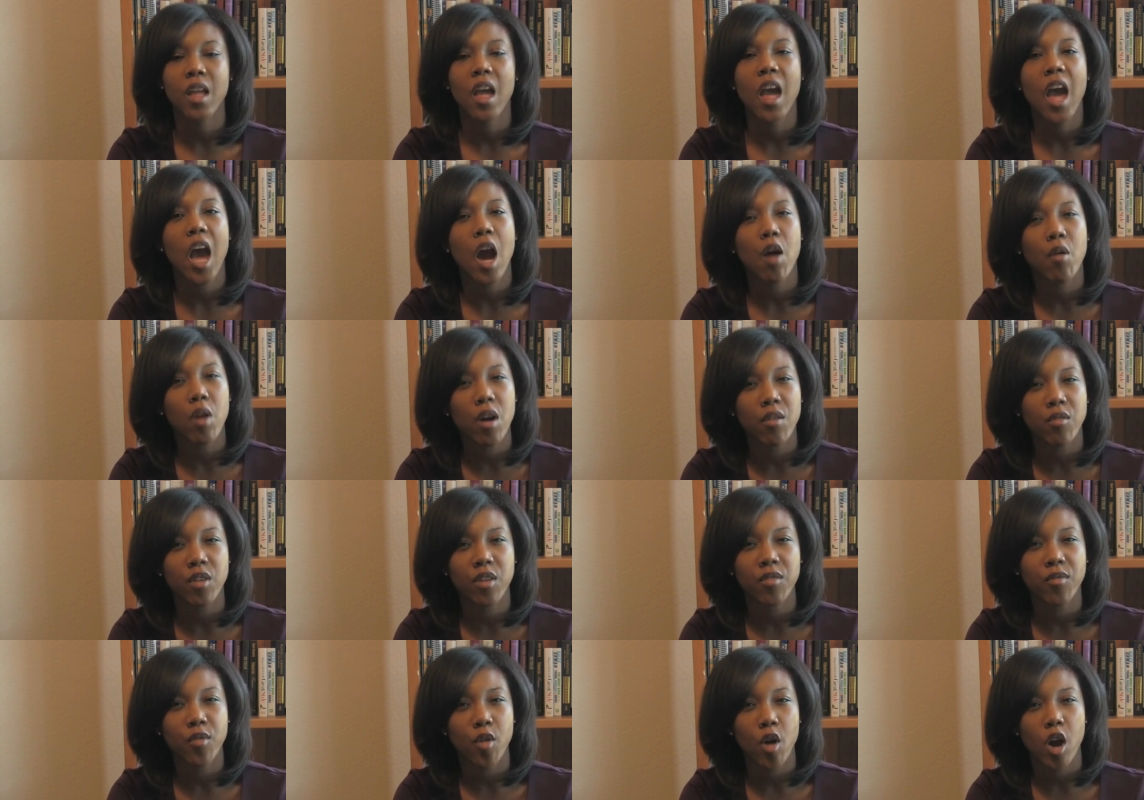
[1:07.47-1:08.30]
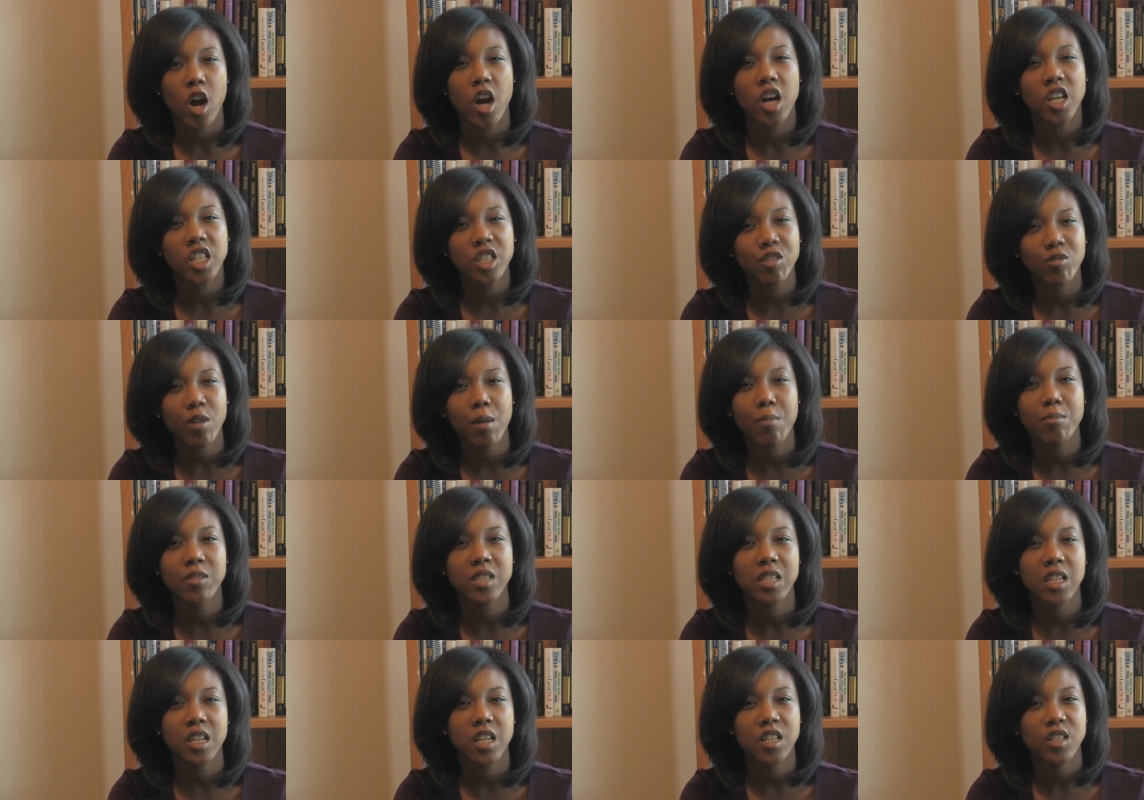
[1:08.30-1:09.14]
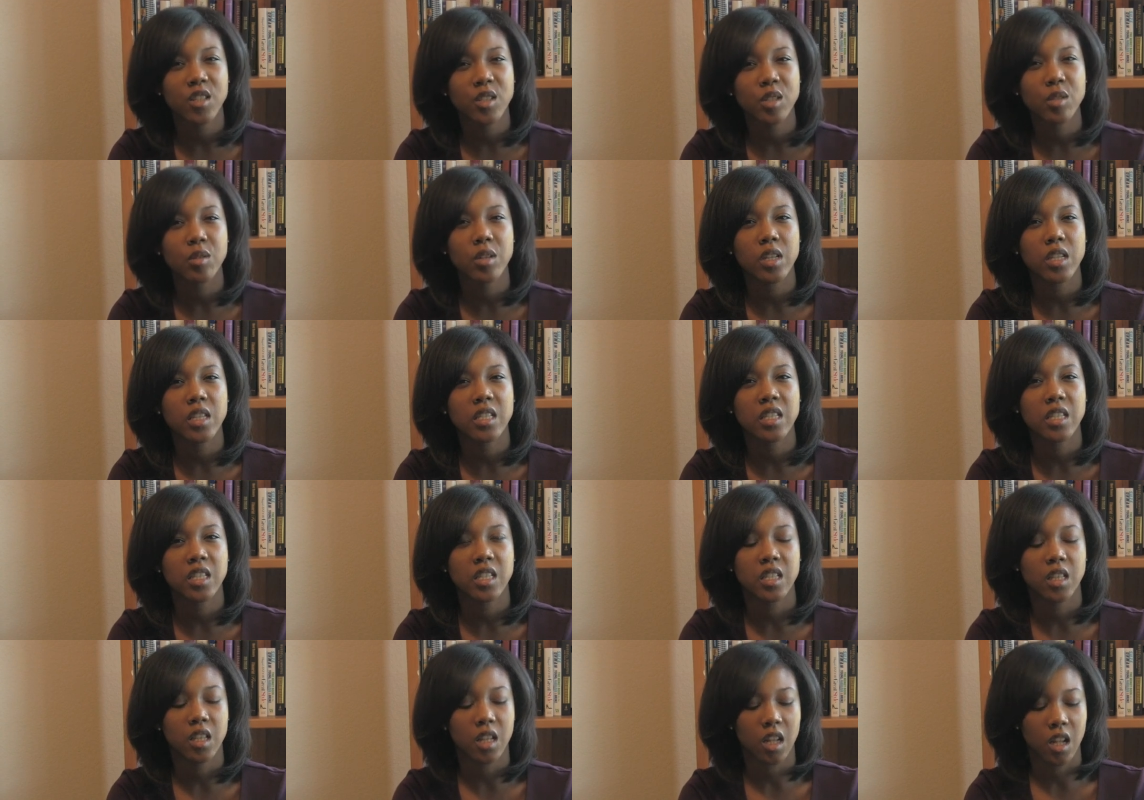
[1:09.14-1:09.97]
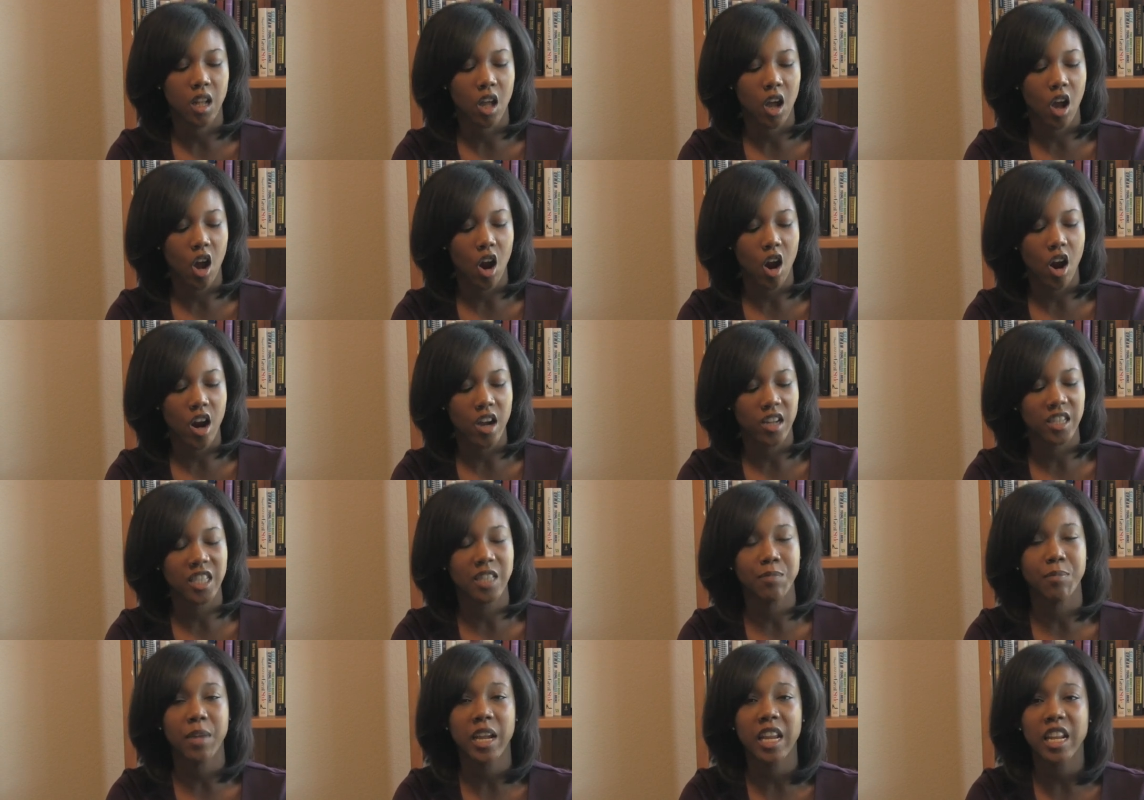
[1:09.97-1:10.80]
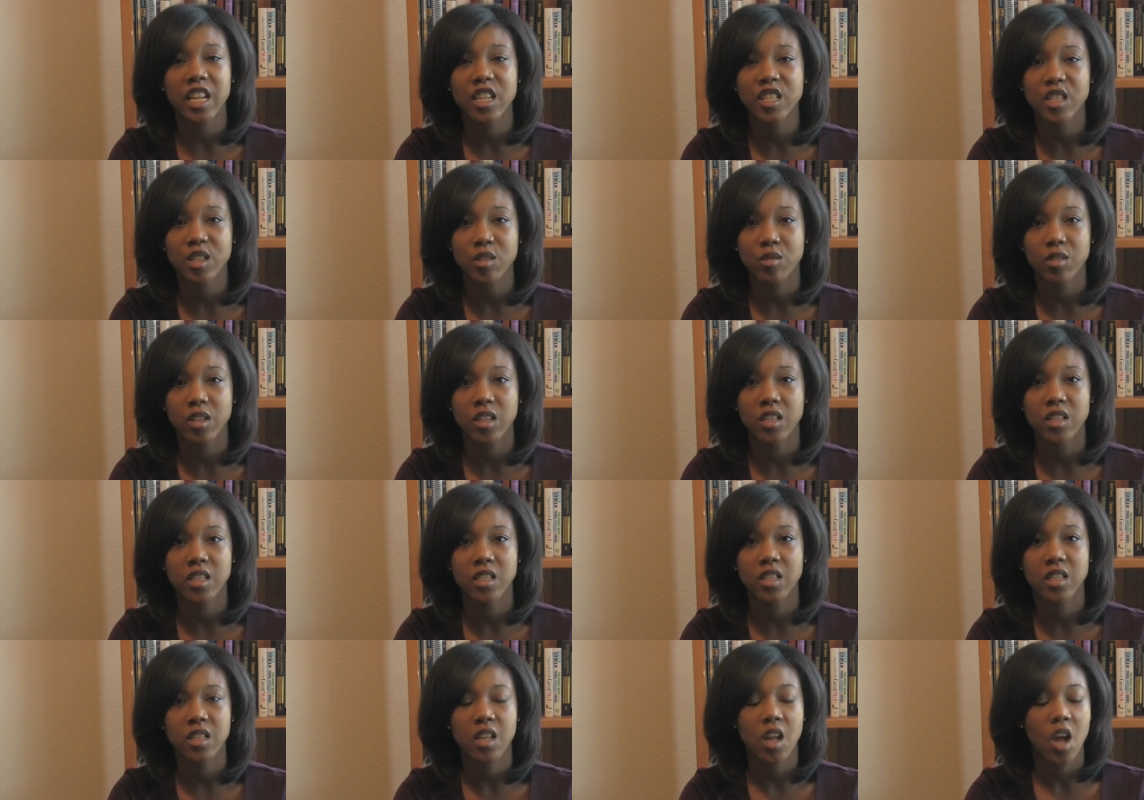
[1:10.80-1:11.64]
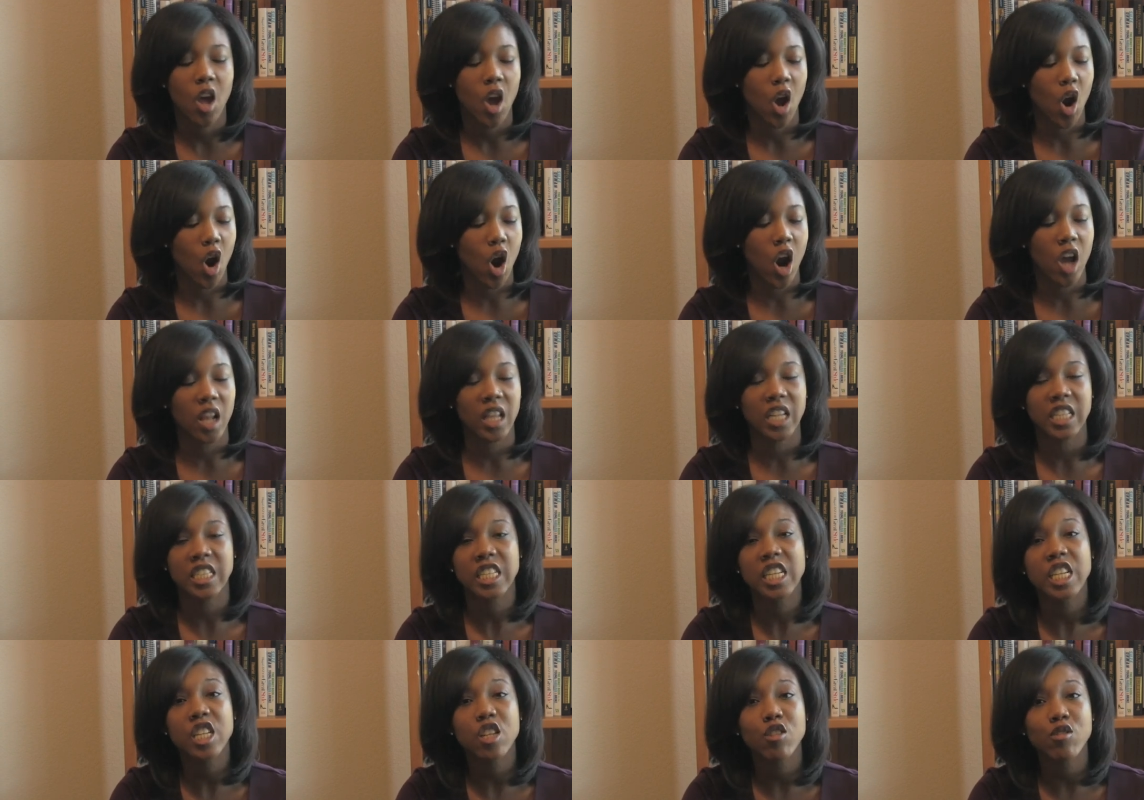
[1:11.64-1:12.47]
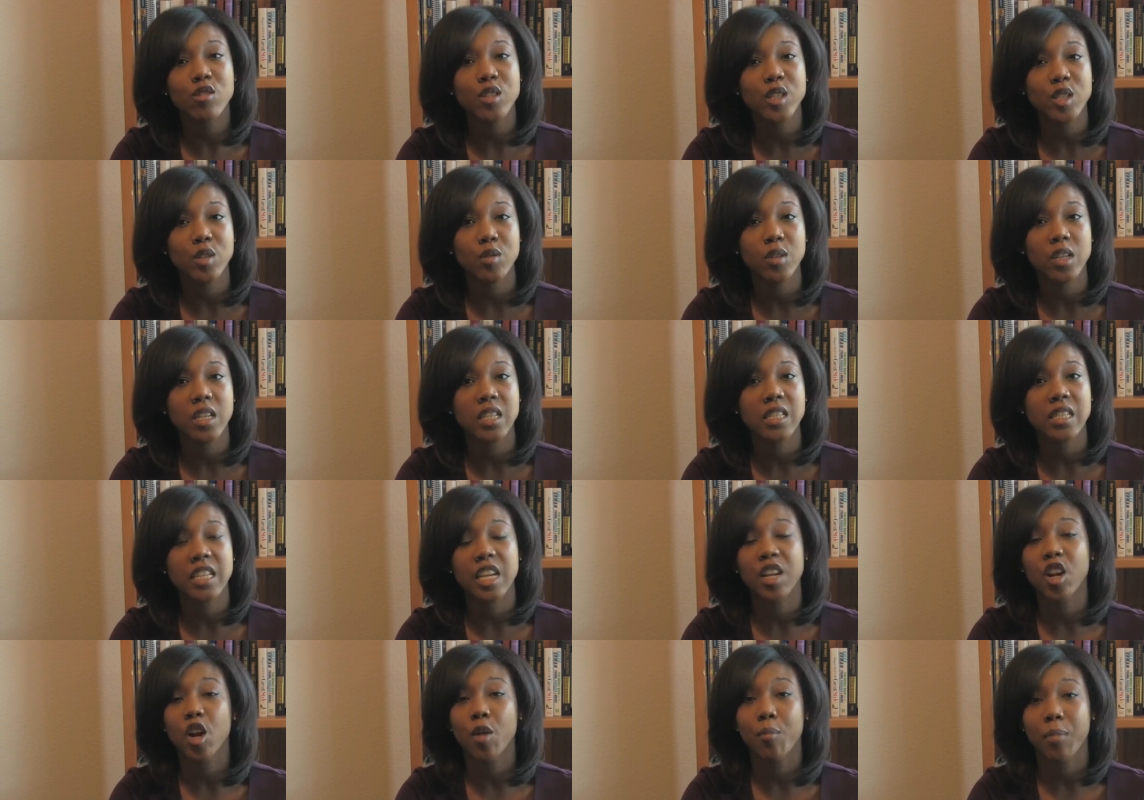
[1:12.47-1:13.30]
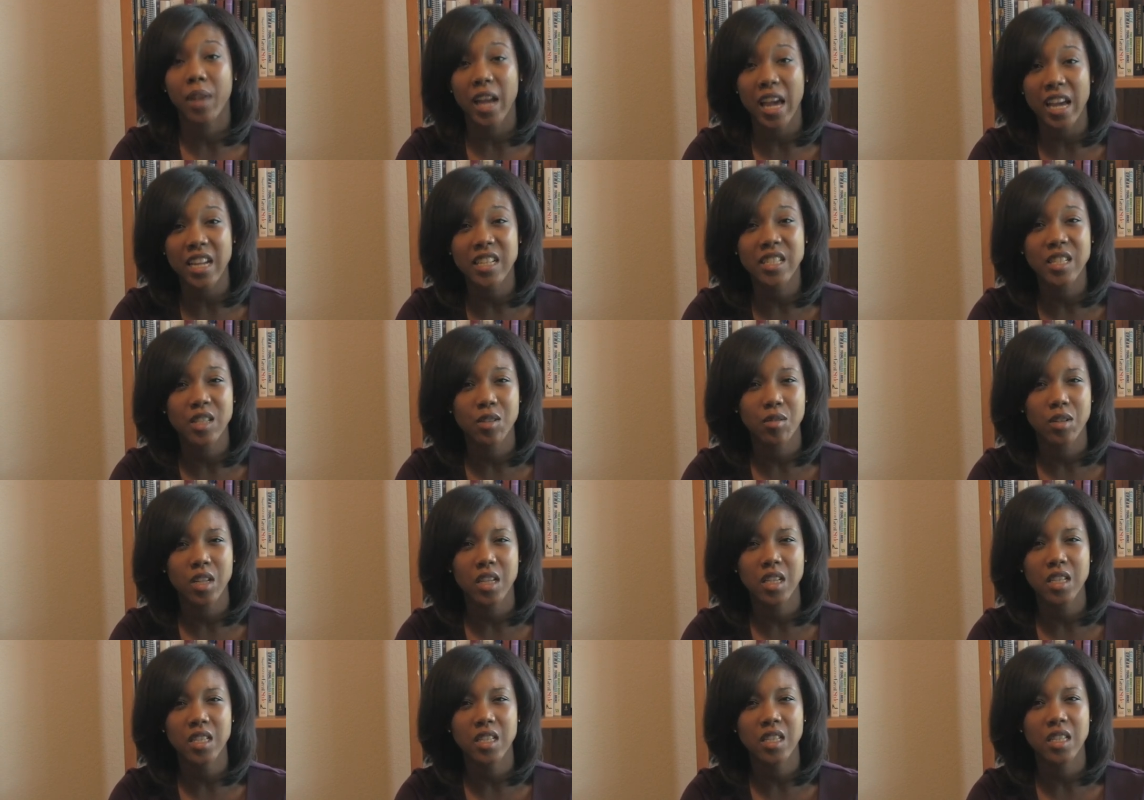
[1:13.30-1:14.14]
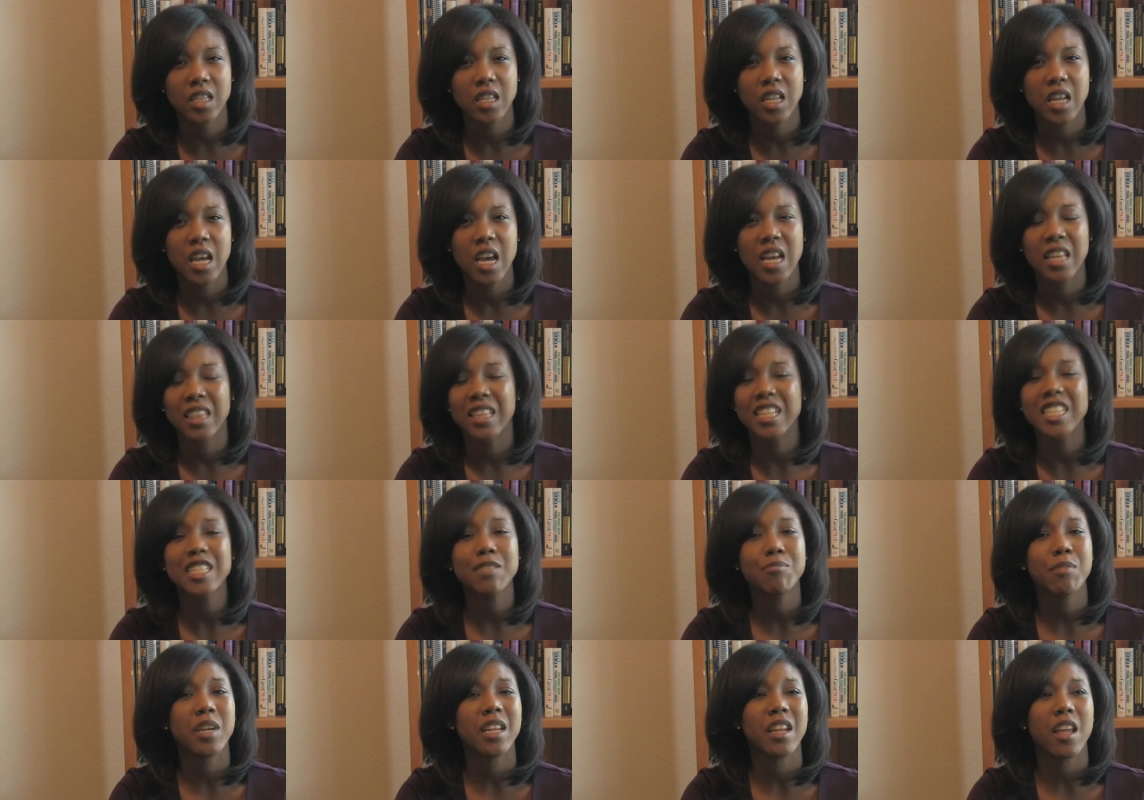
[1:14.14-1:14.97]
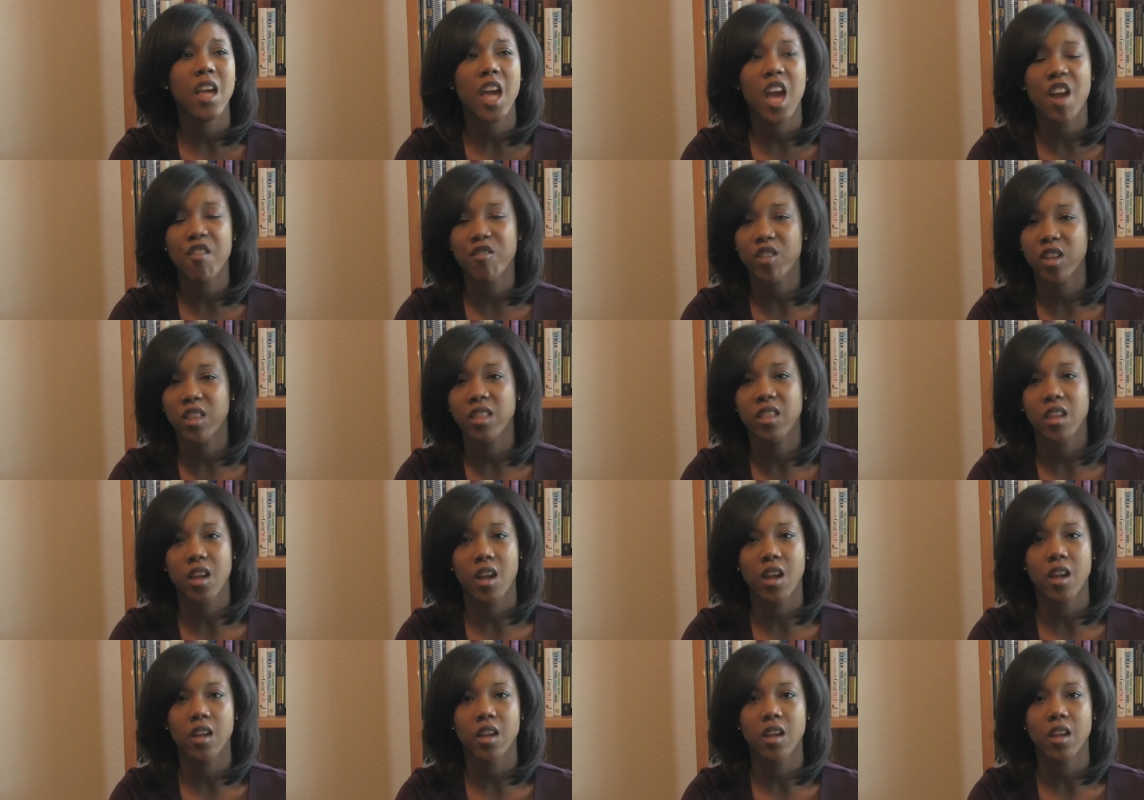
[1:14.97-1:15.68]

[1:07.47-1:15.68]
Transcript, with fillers: However, for our underrepresented students, our Hispanic students, our Latino students, and our Black students, this meant everything.